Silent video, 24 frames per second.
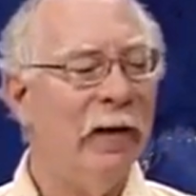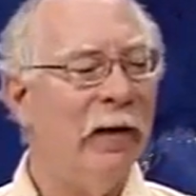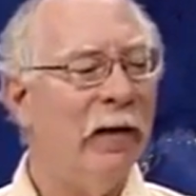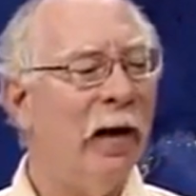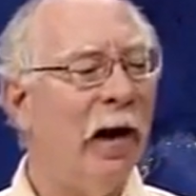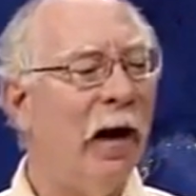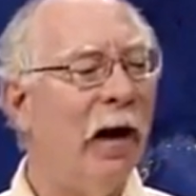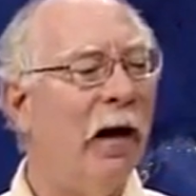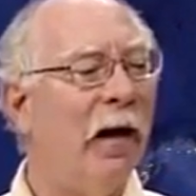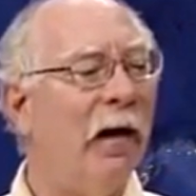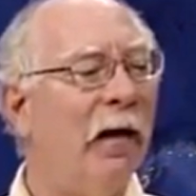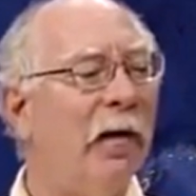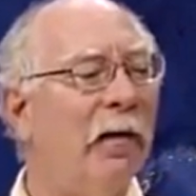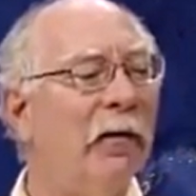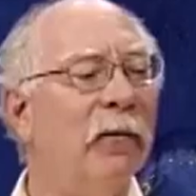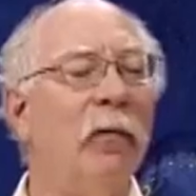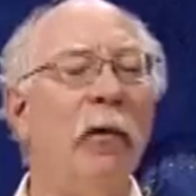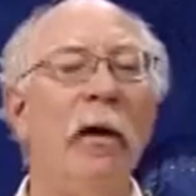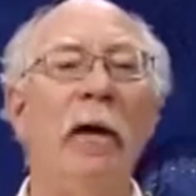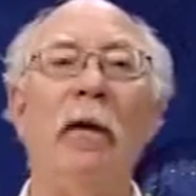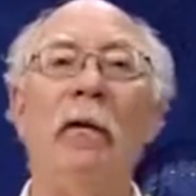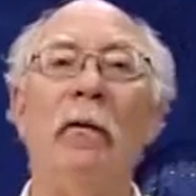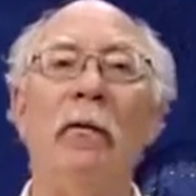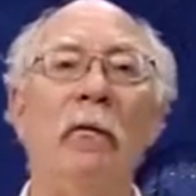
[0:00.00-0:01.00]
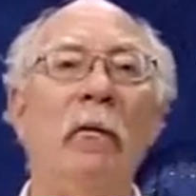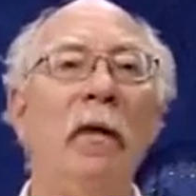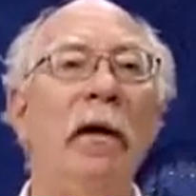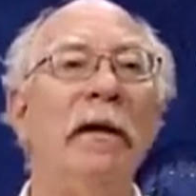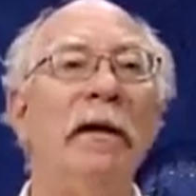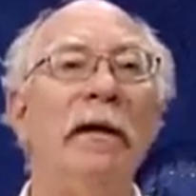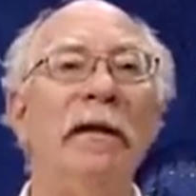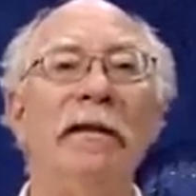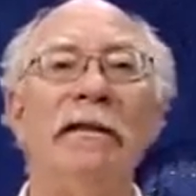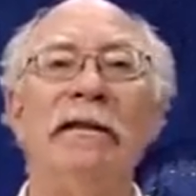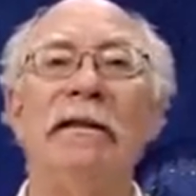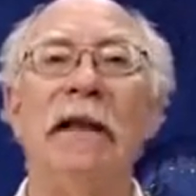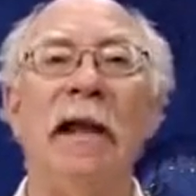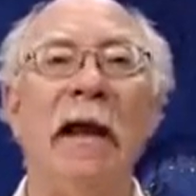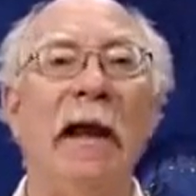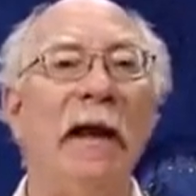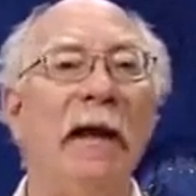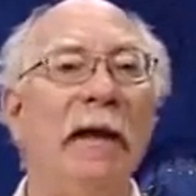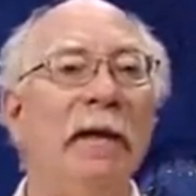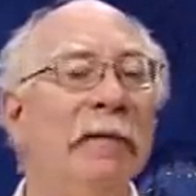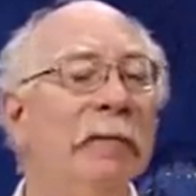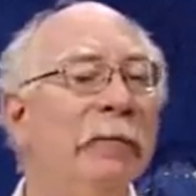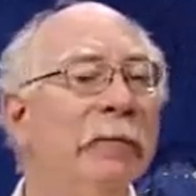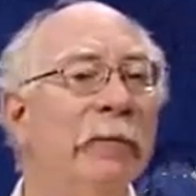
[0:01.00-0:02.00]
Uh, well, one can
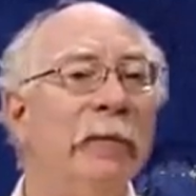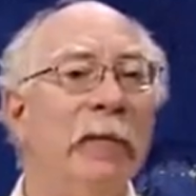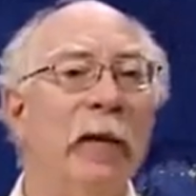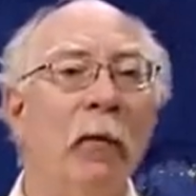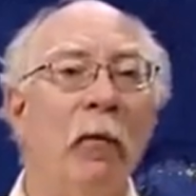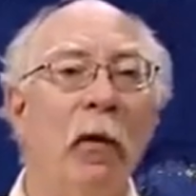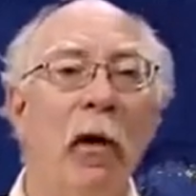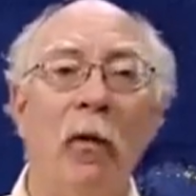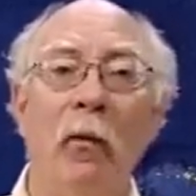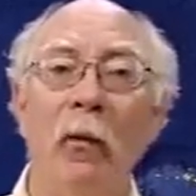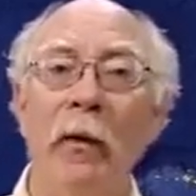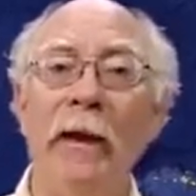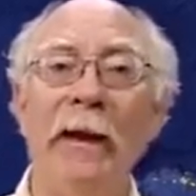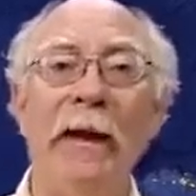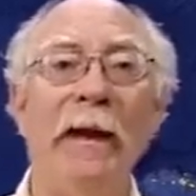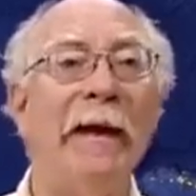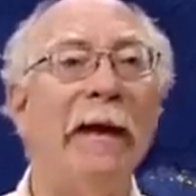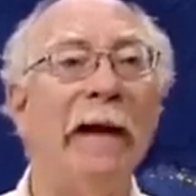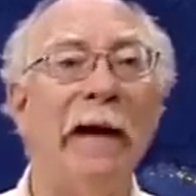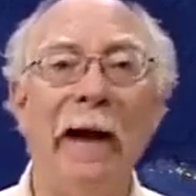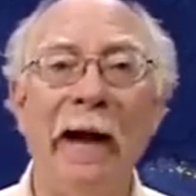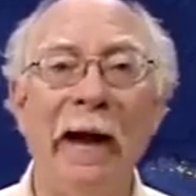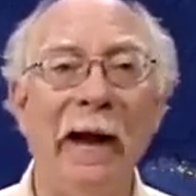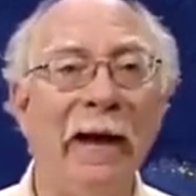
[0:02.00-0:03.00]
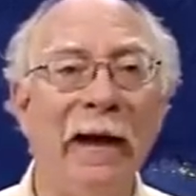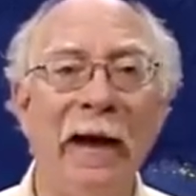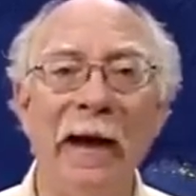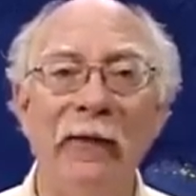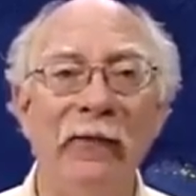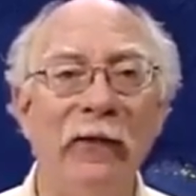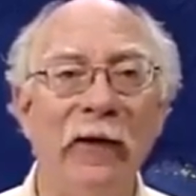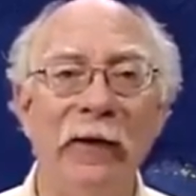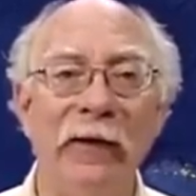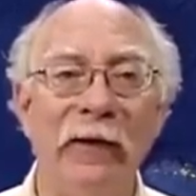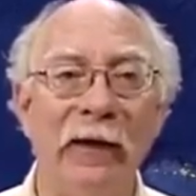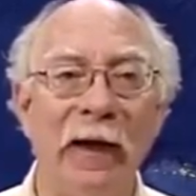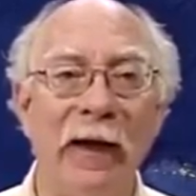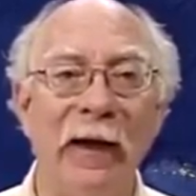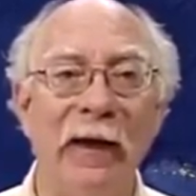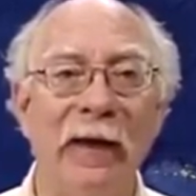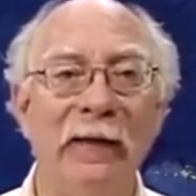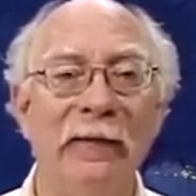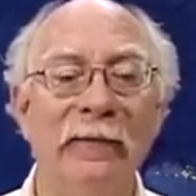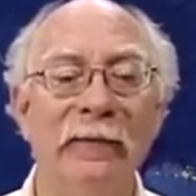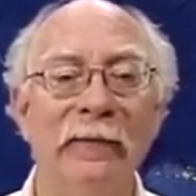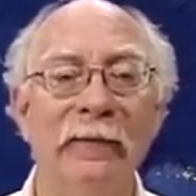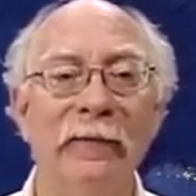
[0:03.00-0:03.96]
say, well, we can cut everything